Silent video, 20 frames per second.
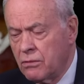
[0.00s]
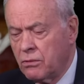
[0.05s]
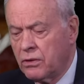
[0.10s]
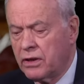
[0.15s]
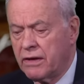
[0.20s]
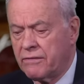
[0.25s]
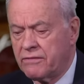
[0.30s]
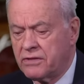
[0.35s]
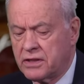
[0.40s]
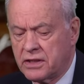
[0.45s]

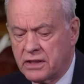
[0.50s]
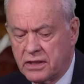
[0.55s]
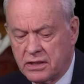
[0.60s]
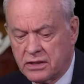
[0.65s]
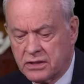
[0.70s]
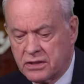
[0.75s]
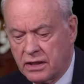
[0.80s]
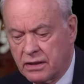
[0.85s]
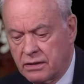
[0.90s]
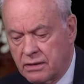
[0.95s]
whatever it
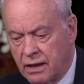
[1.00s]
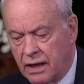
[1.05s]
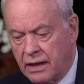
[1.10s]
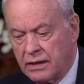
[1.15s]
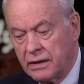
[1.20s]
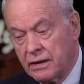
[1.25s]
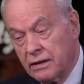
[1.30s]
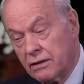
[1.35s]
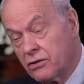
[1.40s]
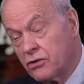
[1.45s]
is, and,
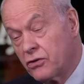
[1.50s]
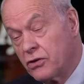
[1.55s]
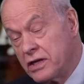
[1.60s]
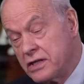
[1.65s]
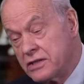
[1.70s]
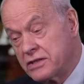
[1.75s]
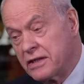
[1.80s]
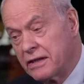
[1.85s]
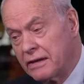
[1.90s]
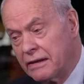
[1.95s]
and
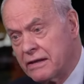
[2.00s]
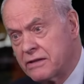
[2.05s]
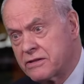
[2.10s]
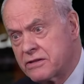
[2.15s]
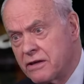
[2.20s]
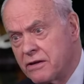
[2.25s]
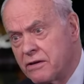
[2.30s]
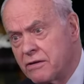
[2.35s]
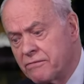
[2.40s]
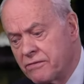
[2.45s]
increasingly
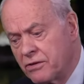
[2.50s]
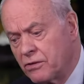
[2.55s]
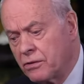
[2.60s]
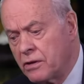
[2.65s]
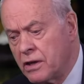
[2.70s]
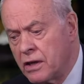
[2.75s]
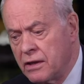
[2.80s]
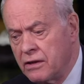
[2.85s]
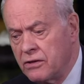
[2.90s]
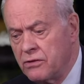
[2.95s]
so if you're
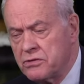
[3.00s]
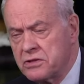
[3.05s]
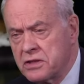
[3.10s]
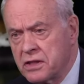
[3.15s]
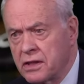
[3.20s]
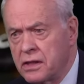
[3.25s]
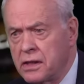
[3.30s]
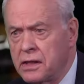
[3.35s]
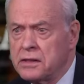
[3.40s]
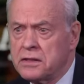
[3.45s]

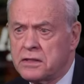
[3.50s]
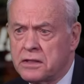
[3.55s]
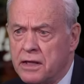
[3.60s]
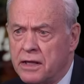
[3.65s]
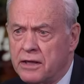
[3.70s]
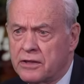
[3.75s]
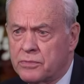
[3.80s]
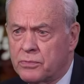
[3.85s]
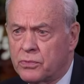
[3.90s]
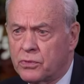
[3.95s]
using the
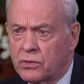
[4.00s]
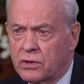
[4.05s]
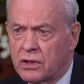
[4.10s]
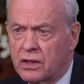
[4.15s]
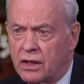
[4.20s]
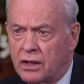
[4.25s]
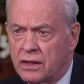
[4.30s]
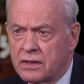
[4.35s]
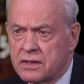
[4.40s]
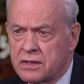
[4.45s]
internet to
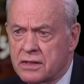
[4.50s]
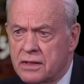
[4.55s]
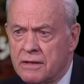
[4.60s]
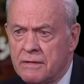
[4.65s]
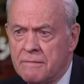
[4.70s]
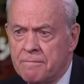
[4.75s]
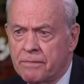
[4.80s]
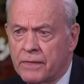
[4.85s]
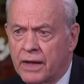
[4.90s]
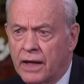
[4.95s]
broadcast.
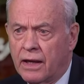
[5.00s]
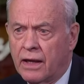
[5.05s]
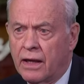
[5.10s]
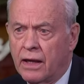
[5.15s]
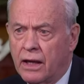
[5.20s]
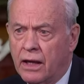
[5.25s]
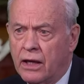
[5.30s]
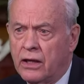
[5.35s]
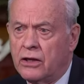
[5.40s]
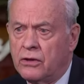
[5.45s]
It,
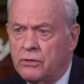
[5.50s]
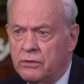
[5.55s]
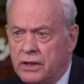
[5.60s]
it is.